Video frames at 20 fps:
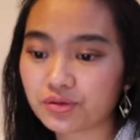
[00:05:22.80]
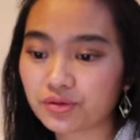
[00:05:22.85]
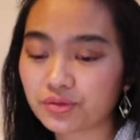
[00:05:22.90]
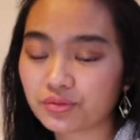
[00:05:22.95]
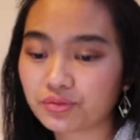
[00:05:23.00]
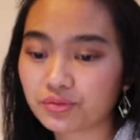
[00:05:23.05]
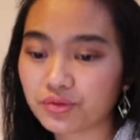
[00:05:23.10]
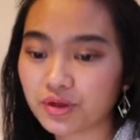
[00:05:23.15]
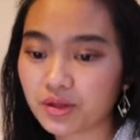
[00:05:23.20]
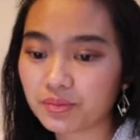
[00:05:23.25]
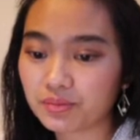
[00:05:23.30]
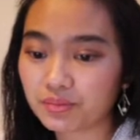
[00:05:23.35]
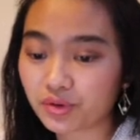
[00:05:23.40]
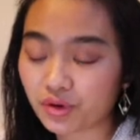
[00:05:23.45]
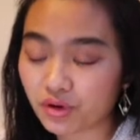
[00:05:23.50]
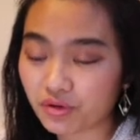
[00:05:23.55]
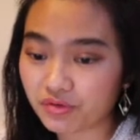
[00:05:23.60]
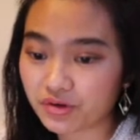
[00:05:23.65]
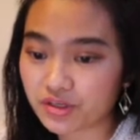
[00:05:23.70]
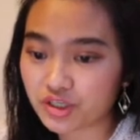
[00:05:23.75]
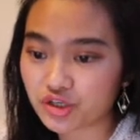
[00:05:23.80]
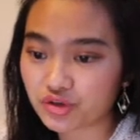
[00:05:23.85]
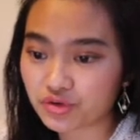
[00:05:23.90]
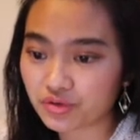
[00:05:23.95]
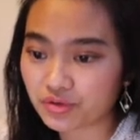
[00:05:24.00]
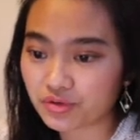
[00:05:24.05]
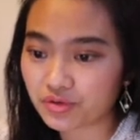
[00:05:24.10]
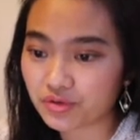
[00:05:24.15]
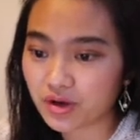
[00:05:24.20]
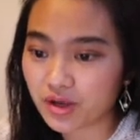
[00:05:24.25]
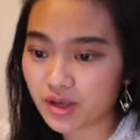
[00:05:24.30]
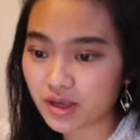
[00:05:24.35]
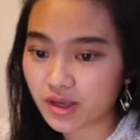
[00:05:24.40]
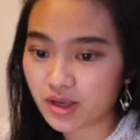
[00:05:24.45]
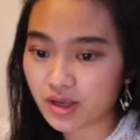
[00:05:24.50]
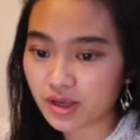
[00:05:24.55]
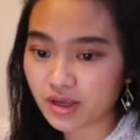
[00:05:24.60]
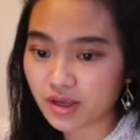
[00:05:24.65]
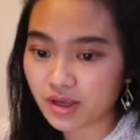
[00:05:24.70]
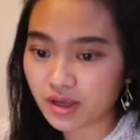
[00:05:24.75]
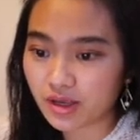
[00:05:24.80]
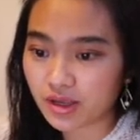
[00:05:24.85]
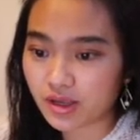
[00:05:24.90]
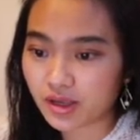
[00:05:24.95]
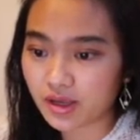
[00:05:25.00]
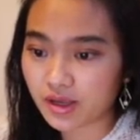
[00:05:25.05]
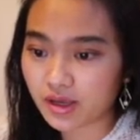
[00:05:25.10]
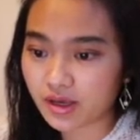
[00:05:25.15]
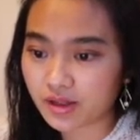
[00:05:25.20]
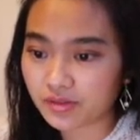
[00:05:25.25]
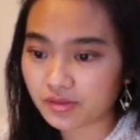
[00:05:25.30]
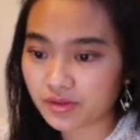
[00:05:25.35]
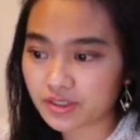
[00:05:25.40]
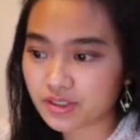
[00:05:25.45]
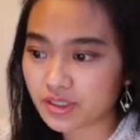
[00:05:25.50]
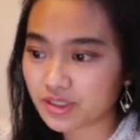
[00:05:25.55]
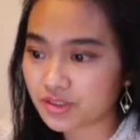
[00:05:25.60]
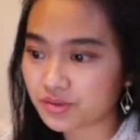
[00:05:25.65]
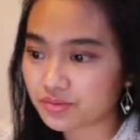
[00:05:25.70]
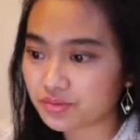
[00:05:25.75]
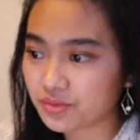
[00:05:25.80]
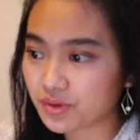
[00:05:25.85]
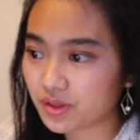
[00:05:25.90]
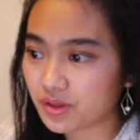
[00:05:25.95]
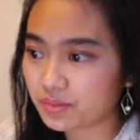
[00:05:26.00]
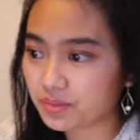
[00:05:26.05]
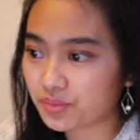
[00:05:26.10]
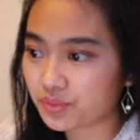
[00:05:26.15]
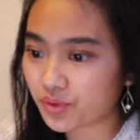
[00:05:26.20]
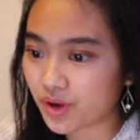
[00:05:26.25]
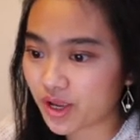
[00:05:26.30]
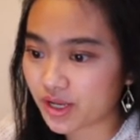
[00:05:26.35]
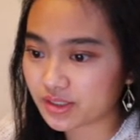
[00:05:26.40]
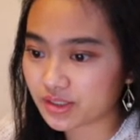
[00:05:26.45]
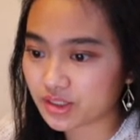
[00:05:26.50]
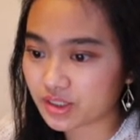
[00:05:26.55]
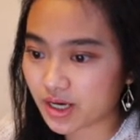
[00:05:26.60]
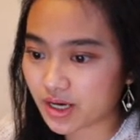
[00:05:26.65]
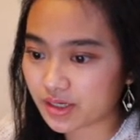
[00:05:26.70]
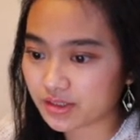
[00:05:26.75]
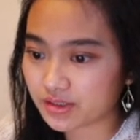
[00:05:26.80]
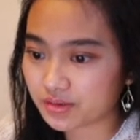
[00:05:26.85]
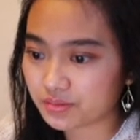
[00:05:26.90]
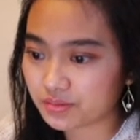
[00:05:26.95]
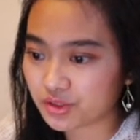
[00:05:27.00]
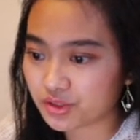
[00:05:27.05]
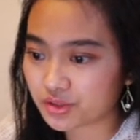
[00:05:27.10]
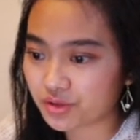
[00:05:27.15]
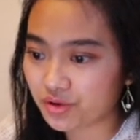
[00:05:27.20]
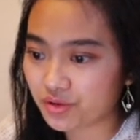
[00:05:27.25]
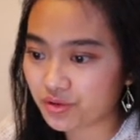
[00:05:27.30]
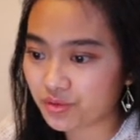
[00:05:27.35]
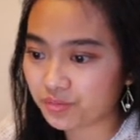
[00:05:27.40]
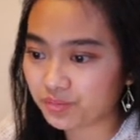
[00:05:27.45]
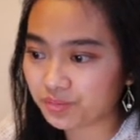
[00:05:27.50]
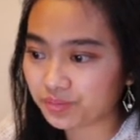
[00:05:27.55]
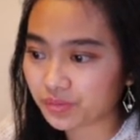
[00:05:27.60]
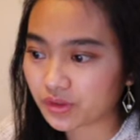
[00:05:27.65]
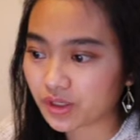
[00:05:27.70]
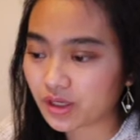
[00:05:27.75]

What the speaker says: look really professional, and this is really brand item. So